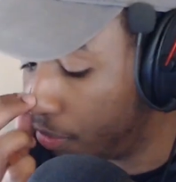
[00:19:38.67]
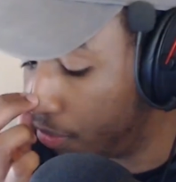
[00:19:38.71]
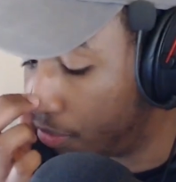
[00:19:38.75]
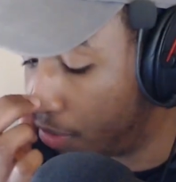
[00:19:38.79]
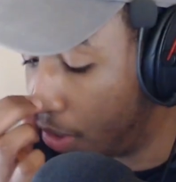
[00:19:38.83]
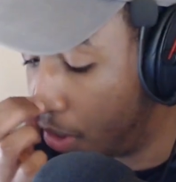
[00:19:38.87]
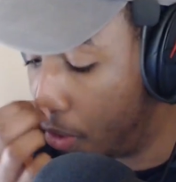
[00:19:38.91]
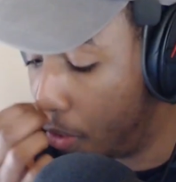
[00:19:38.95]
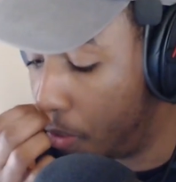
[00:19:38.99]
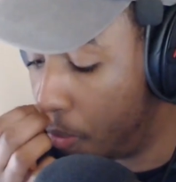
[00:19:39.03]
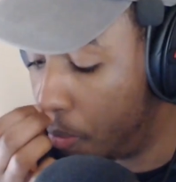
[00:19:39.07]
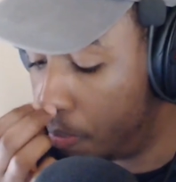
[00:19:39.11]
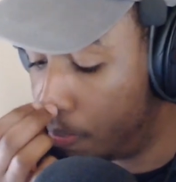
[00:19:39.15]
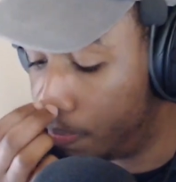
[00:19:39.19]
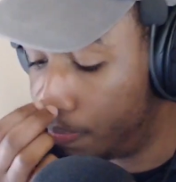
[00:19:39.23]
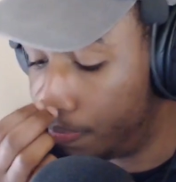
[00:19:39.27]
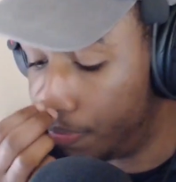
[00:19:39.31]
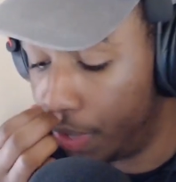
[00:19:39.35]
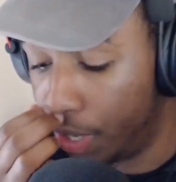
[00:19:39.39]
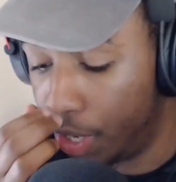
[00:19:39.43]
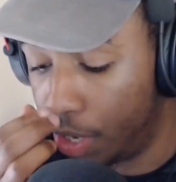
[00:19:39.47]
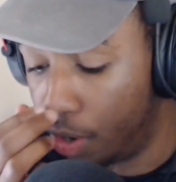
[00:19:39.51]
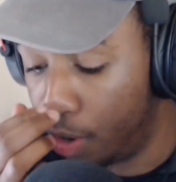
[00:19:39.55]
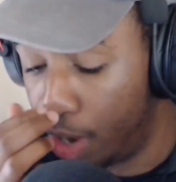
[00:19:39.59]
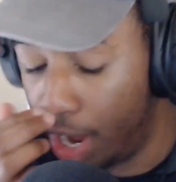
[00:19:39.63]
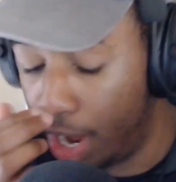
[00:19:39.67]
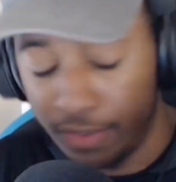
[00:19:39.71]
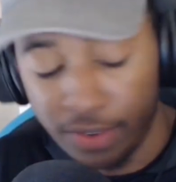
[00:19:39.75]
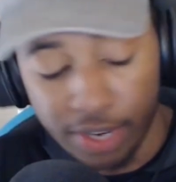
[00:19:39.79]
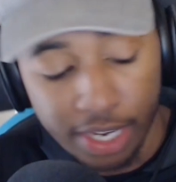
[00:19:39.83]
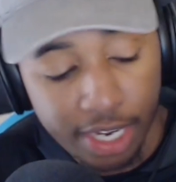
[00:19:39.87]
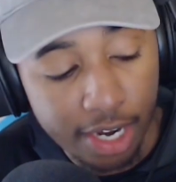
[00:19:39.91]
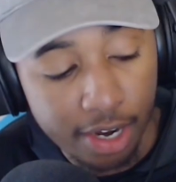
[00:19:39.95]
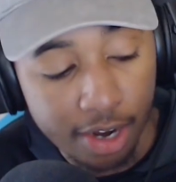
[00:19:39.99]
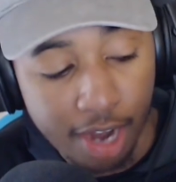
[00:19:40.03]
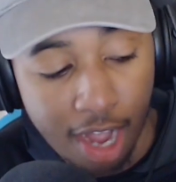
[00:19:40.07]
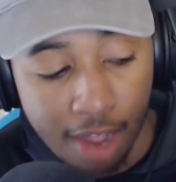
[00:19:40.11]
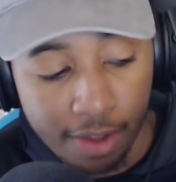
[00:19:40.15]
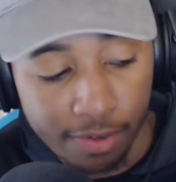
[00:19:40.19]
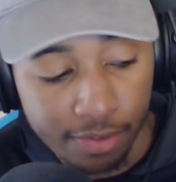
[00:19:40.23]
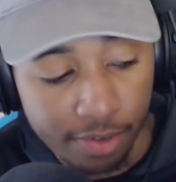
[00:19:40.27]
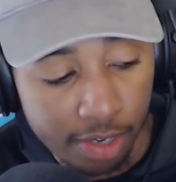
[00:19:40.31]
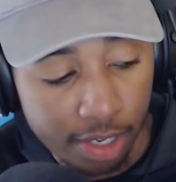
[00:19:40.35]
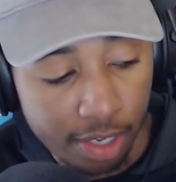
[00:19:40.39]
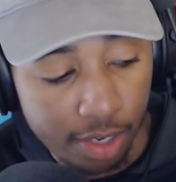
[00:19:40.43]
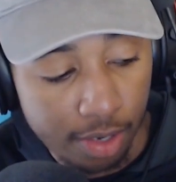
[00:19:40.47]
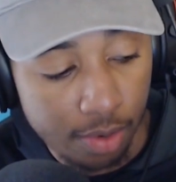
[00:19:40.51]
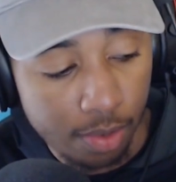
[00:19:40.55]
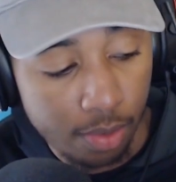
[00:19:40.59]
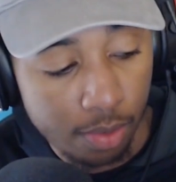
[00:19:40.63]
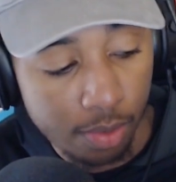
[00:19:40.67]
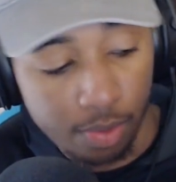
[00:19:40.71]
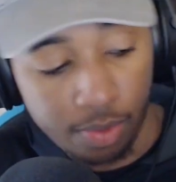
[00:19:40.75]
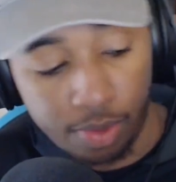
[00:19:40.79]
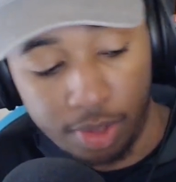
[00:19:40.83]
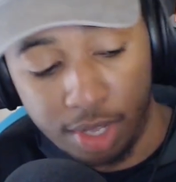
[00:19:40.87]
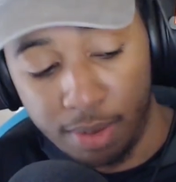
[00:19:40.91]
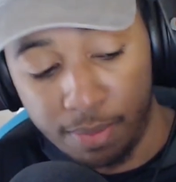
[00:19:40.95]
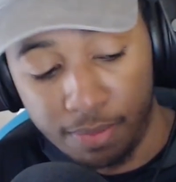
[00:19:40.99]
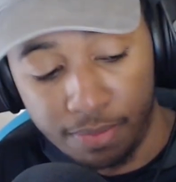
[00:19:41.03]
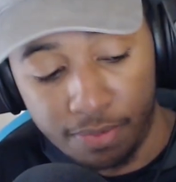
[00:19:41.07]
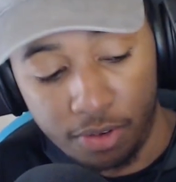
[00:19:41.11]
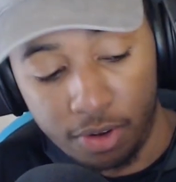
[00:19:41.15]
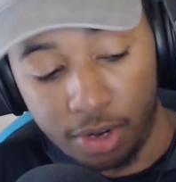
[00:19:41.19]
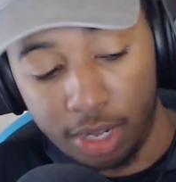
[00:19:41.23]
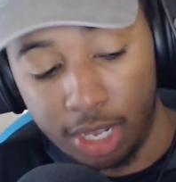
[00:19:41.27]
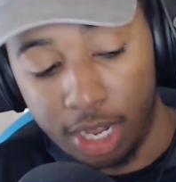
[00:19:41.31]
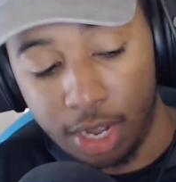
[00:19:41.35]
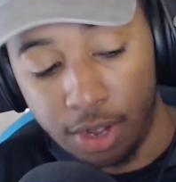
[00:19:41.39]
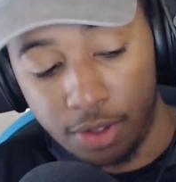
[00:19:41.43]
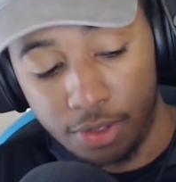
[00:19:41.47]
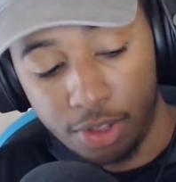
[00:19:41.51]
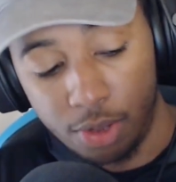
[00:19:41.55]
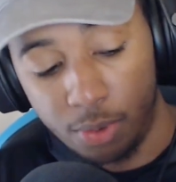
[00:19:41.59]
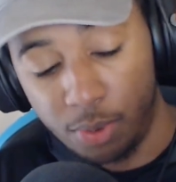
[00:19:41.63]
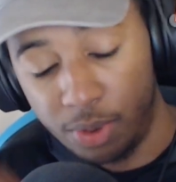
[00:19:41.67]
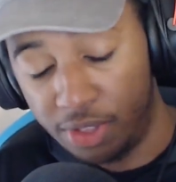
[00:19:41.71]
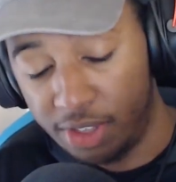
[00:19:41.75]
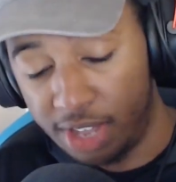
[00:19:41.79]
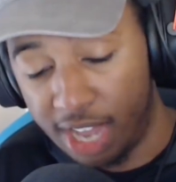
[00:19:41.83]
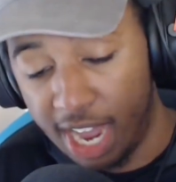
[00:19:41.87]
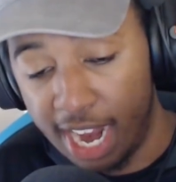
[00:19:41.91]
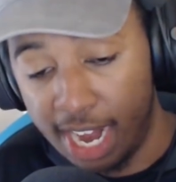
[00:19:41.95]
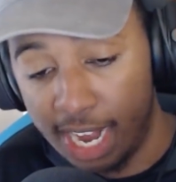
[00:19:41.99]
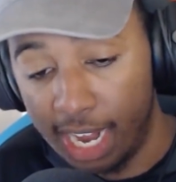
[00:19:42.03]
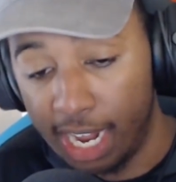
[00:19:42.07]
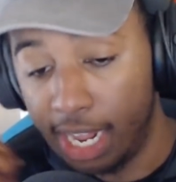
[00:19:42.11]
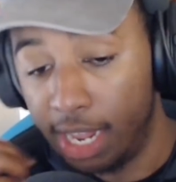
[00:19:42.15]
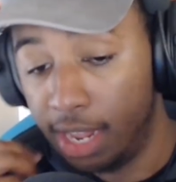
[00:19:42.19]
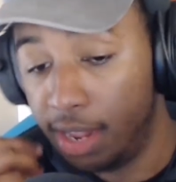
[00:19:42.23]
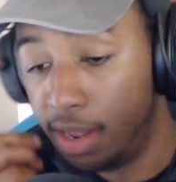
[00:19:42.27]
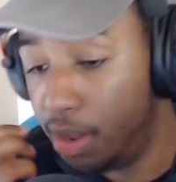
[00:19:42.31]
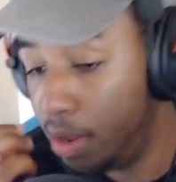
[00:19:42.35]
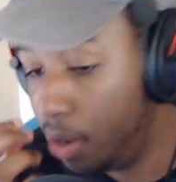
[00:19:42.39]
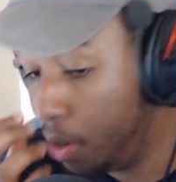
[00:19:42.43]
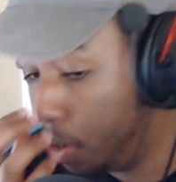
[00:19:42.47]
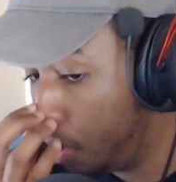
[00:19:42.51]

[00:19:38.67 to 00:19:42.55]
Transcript: So, every year, obviously, them fully healthy with KD,